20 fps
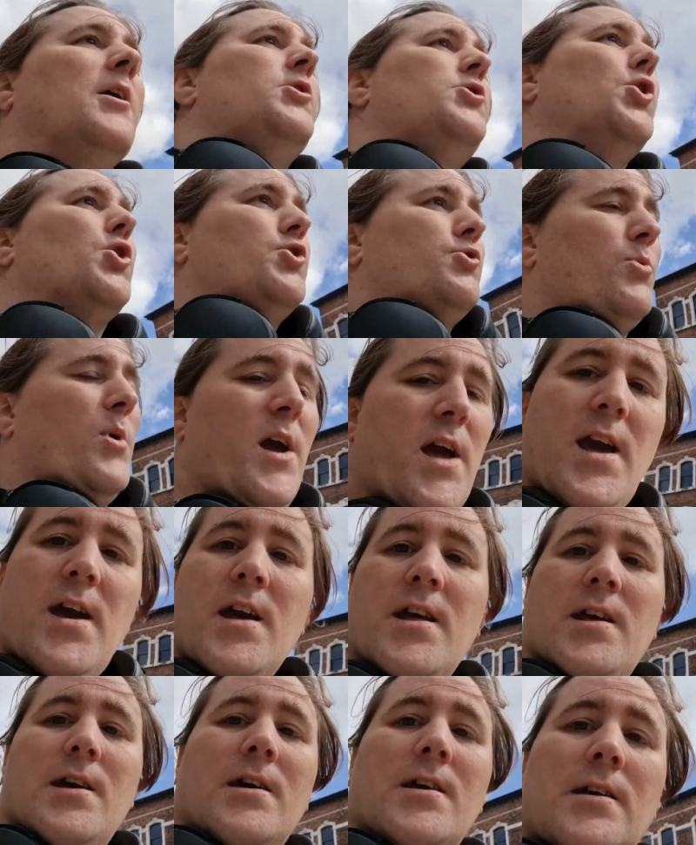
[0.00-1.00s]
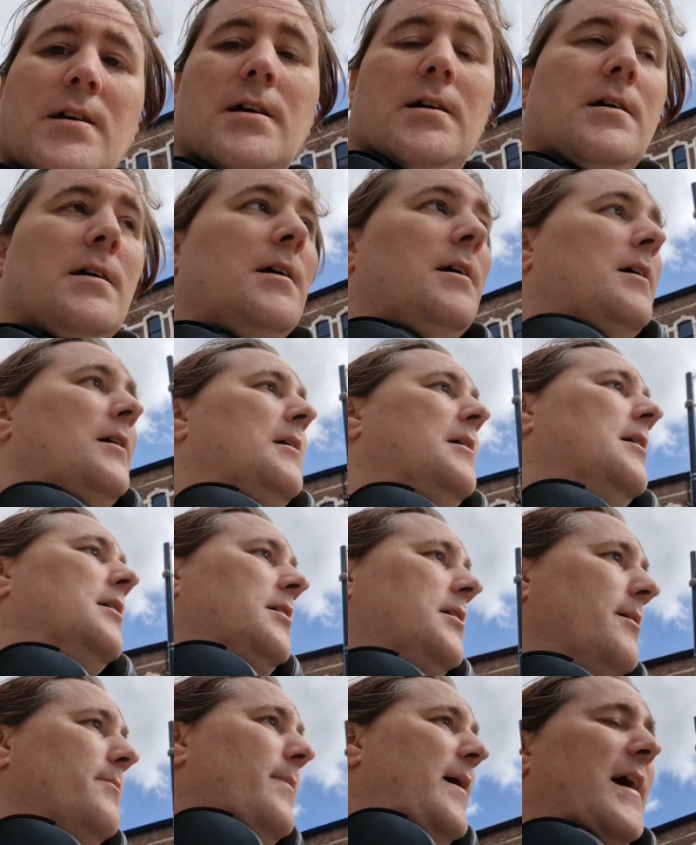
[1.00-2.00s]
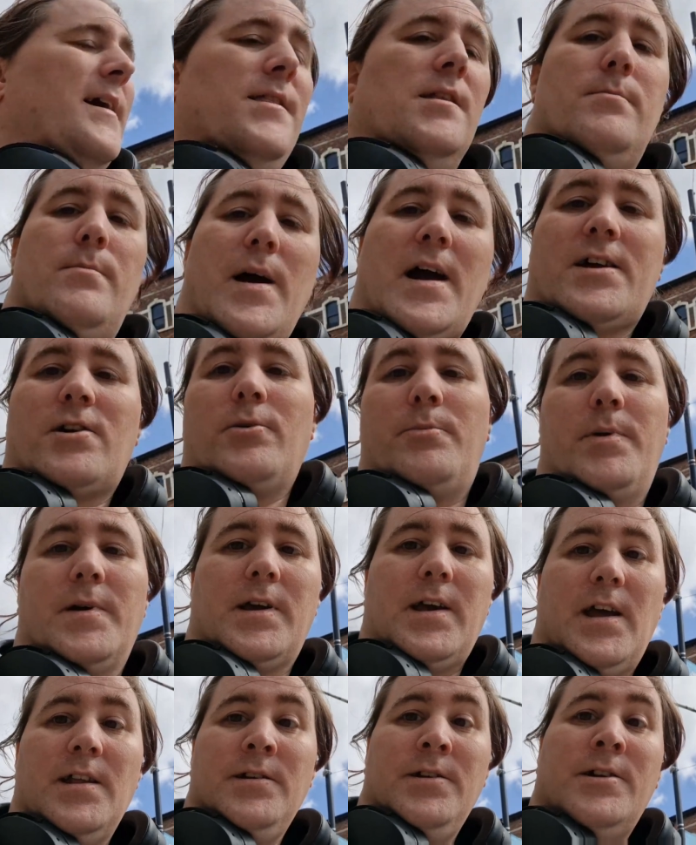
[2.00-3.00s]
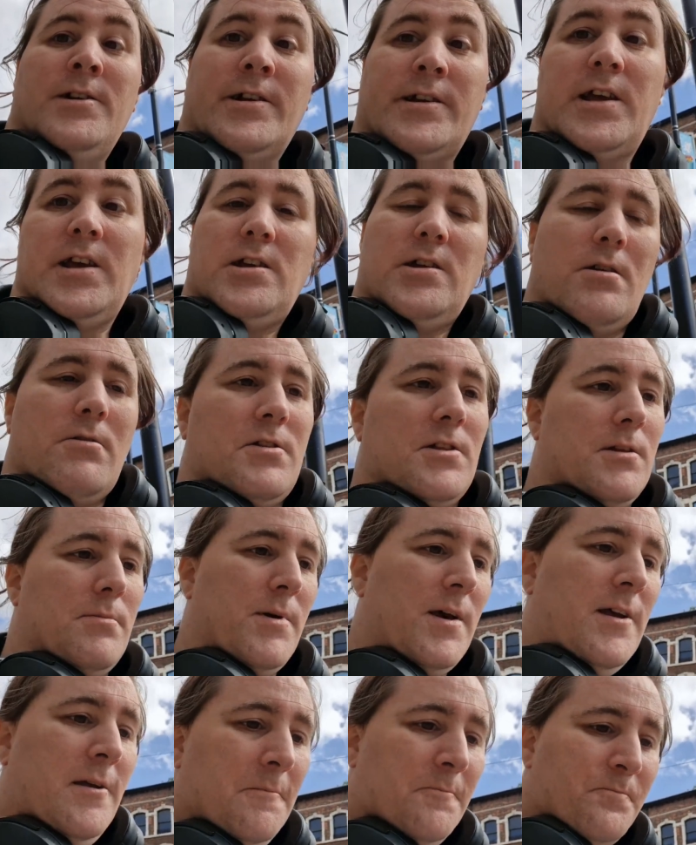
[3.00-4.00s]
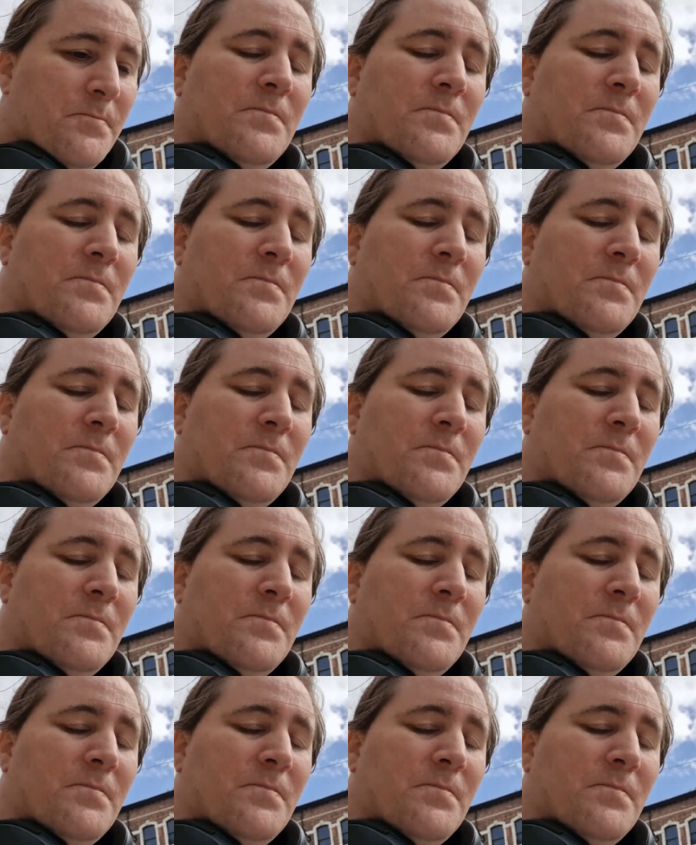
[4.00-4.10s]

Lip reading: does we combine them back up again like it used to be